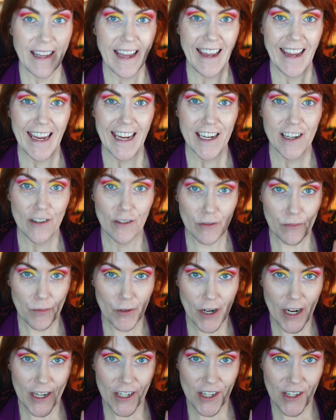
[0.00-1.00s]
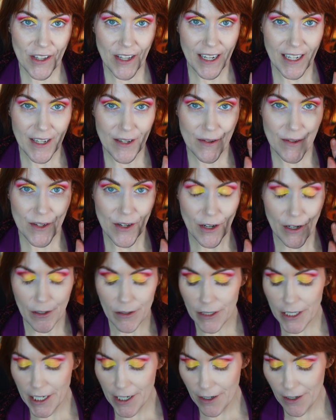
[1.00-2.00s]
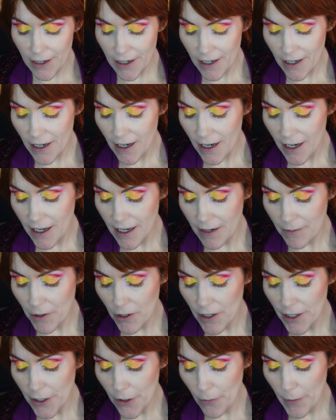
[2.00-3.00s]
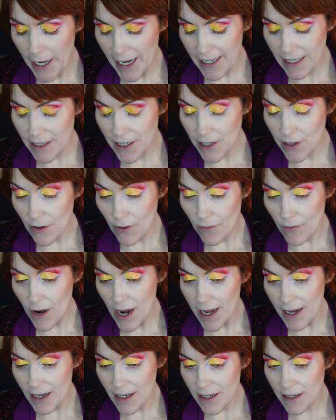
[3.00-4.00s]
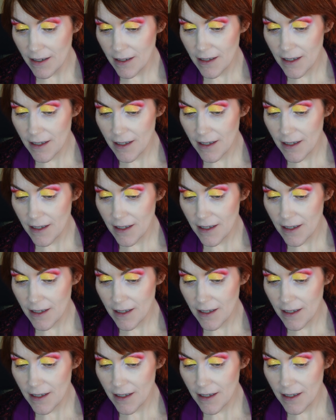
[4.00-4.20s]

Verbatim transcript: that angled brush that I used earlier and I'm going to go back into the red